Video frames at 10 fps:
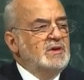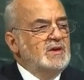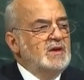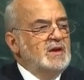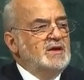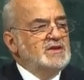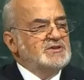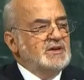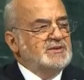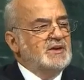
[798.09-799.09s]
to the
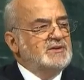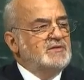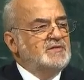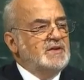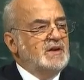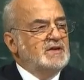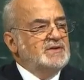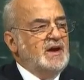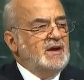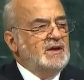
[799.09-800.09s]
collection of criminal
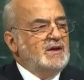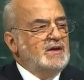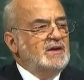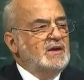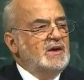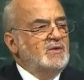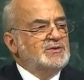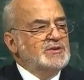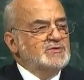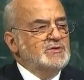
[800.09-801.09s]
evidence about
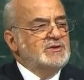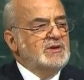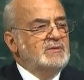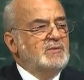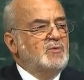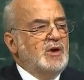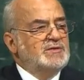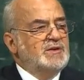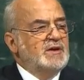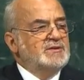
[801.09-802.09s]
Daesh's
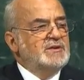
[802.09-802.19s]
crimes.